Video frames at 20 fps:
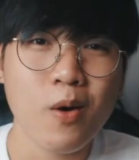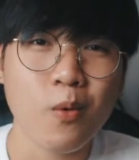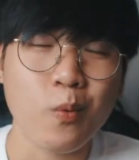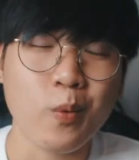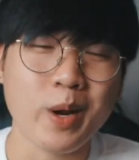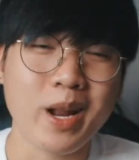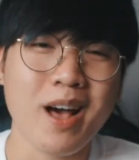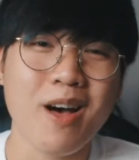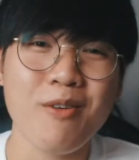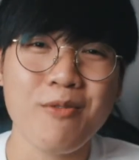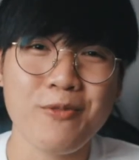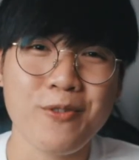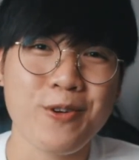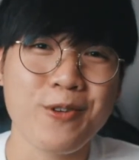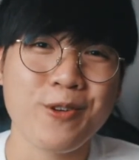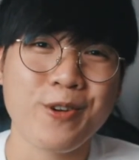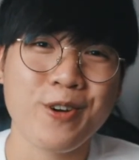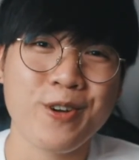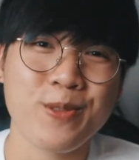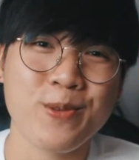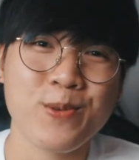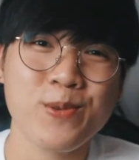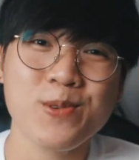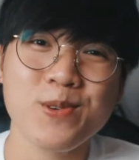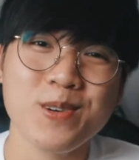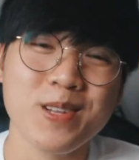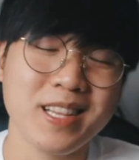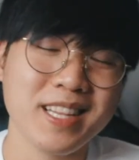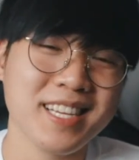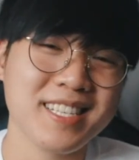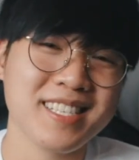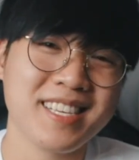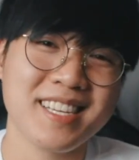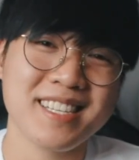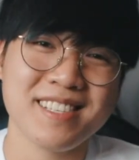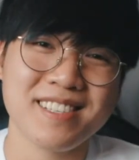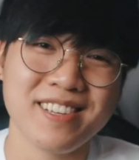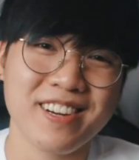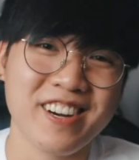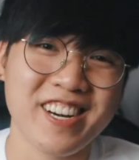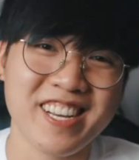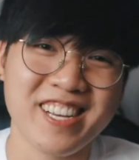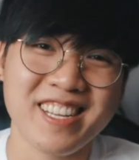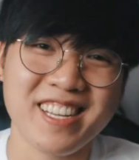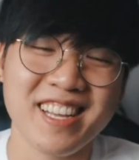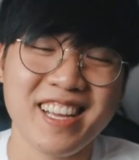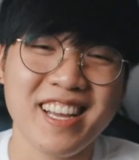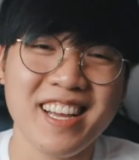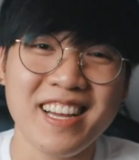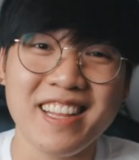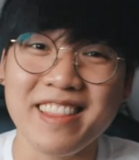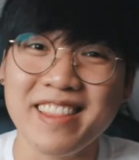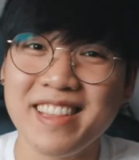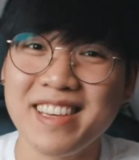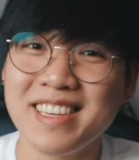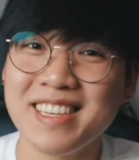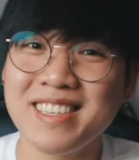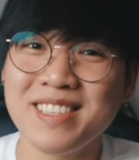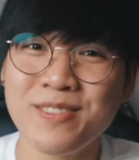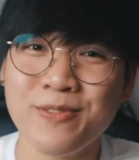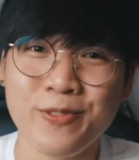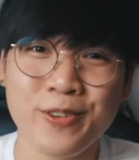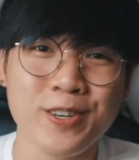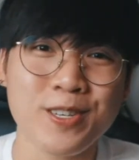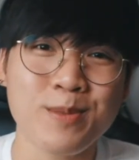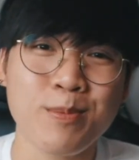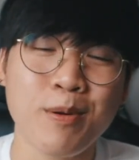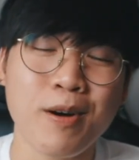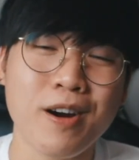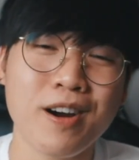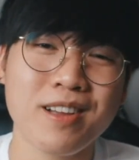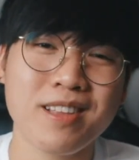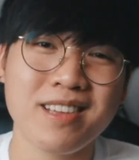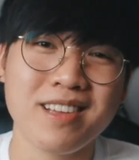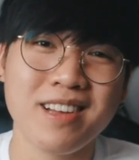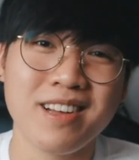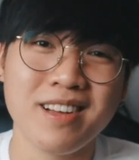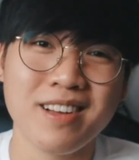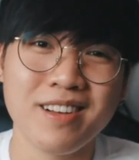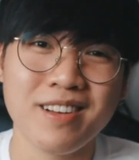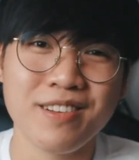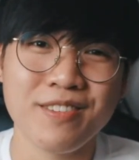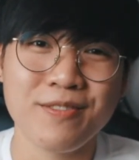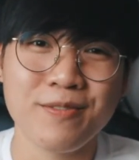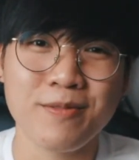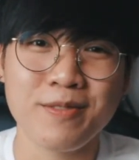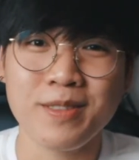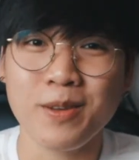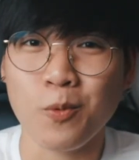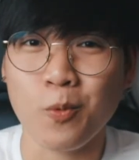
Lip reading: Without further ado, let's get started. This first part of the